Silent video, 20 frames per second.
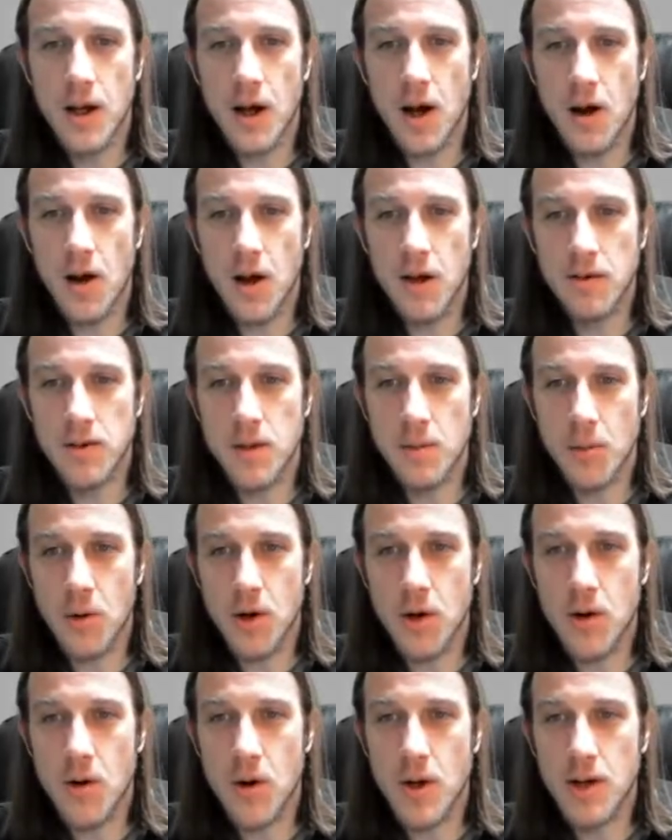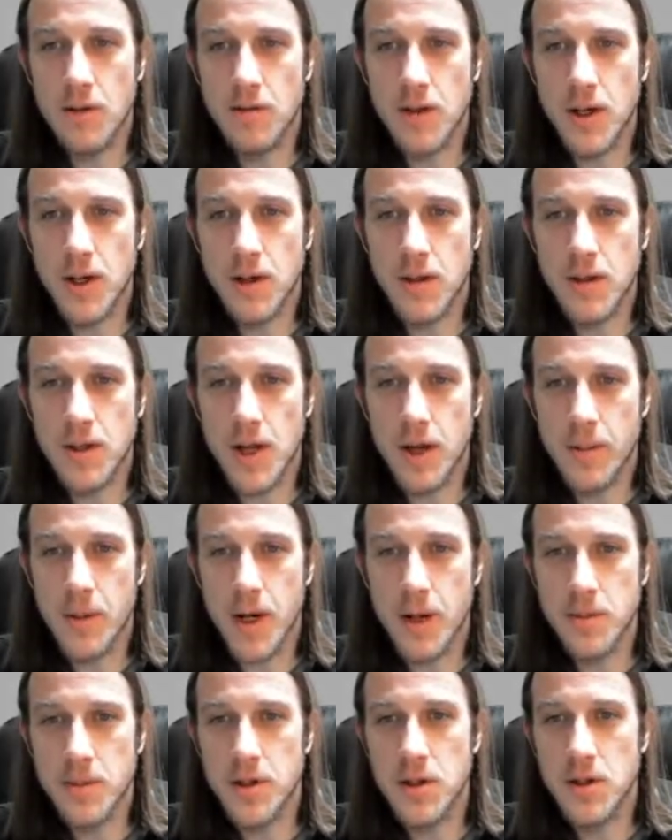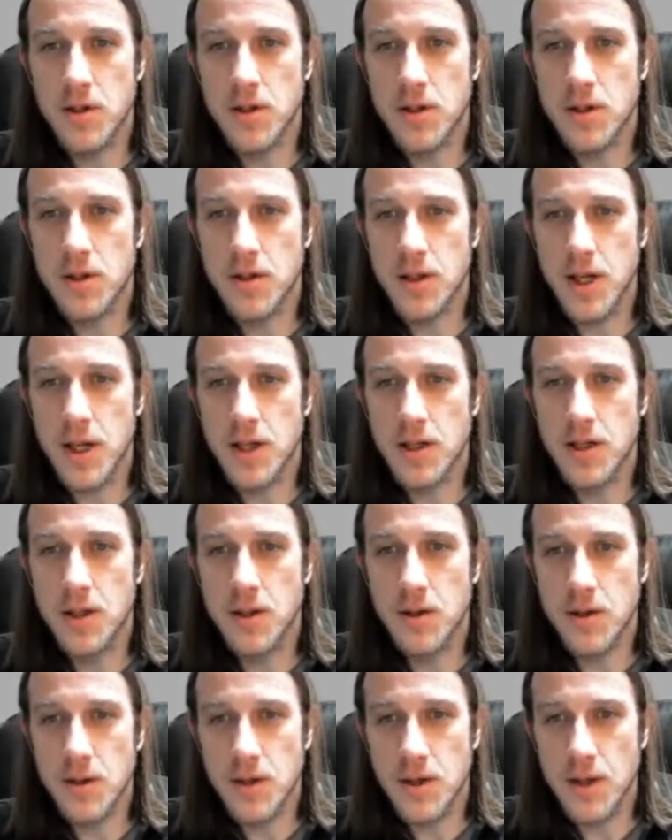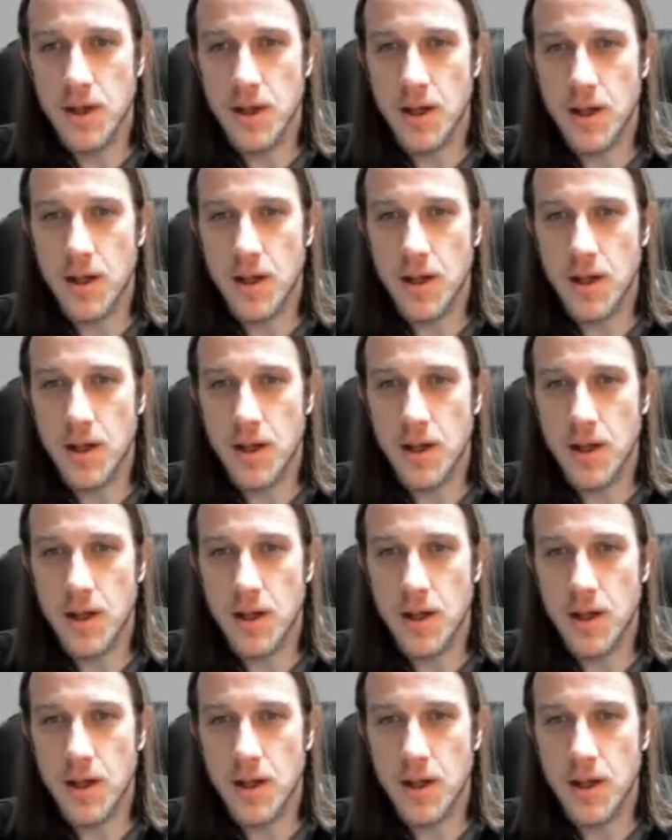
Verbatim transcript: I'll have some more coin videos coming up soon, so stay tuned.